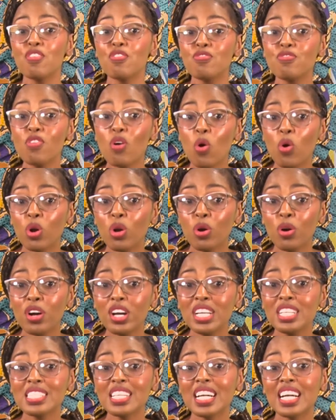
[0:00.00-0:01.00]
Folklore
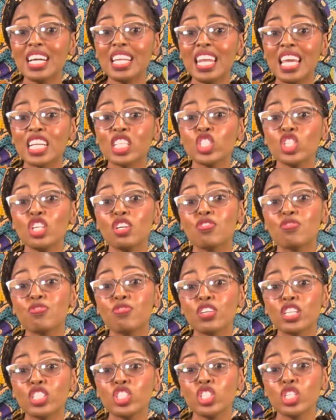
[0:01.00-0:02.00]
is a collection of
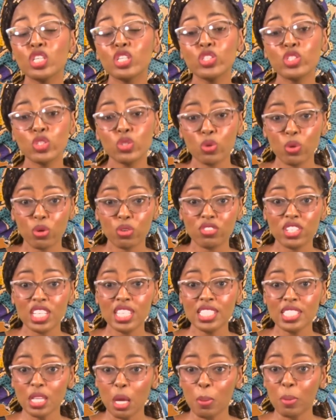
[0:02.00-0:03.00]
fictional
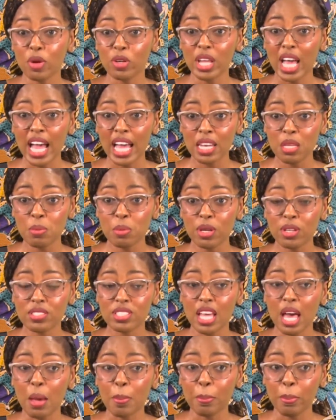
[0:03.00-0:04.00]
stories about animals
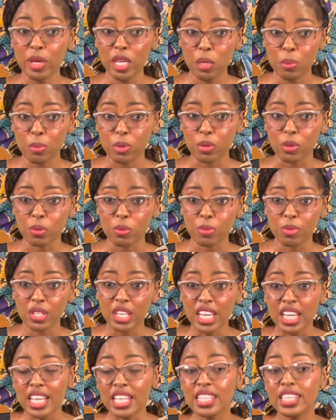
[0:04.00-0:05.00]
and people.
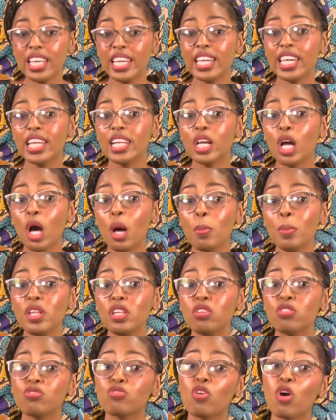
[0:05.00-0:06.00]
They can come in
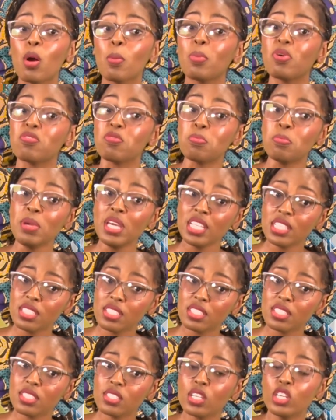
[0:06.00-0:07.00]
the form of
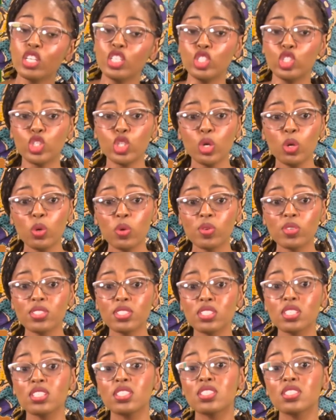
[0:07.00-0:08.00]
myths,
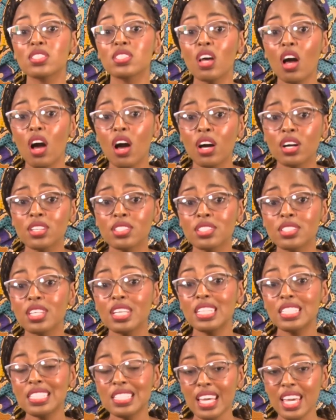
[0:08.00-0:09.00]
jokes, songs,
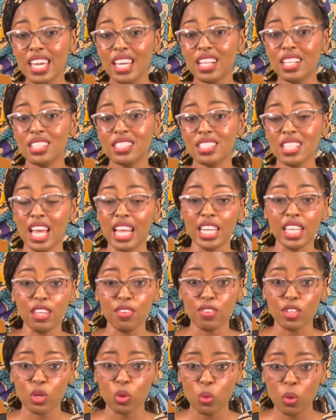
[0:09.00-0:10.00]
tales, and
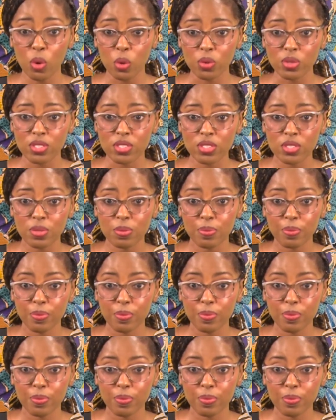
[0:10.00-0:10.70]
even quotes.